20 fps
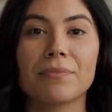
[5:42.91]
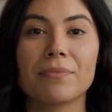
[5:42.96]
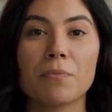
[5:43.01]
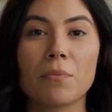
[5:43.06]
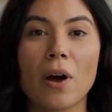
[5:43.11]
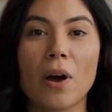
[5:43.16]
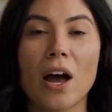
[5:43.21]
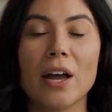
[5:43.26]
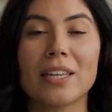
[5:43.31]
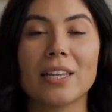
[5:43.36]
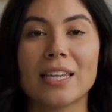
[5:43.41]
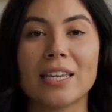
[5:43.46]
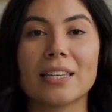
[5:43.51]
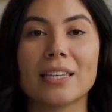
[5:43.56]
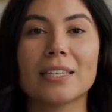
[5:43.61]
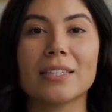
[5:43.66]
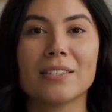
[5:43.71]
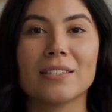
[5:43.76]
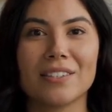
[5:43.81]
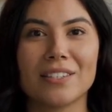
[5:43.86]

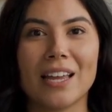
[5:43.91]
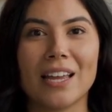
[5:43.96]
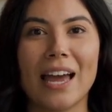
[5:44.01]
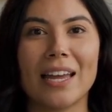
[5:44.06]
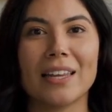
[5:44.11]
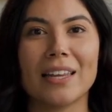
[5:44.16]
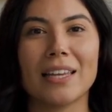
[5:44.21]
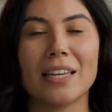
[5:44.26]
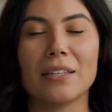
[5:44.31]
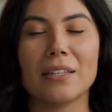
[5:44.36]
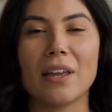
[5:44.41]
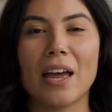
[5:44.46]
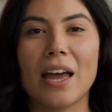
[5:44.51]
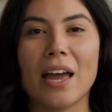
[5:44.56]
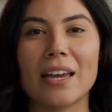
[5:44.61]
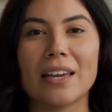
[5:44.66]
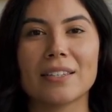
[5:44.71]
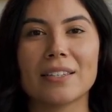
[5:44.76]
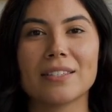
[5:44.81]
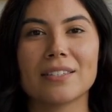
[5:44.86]
walking, standing in
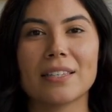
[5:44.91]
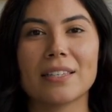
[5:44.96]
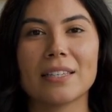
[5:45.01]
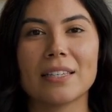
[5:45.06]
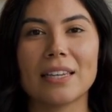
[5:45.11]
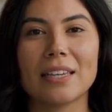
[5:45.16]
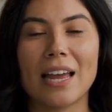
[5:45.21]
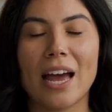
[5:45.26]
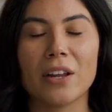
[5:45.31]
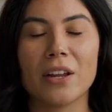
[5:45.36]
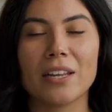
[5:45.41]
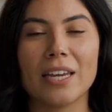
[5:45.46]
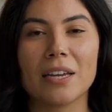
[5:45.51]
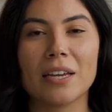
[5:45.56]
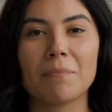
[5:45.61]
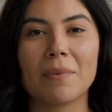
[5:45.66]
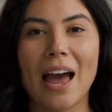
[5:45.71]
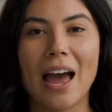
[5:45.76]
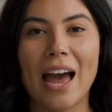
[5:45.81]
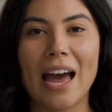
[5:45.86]
lines,
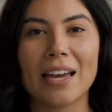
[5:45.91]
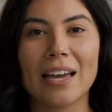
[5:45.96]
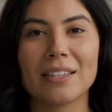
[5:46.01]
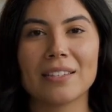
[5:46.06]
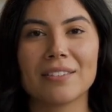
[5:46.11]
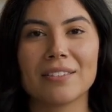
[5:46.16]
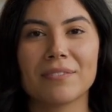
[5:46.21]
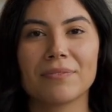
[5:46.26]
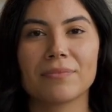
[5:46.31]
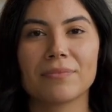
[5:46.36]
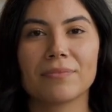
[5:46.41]
carrying bags,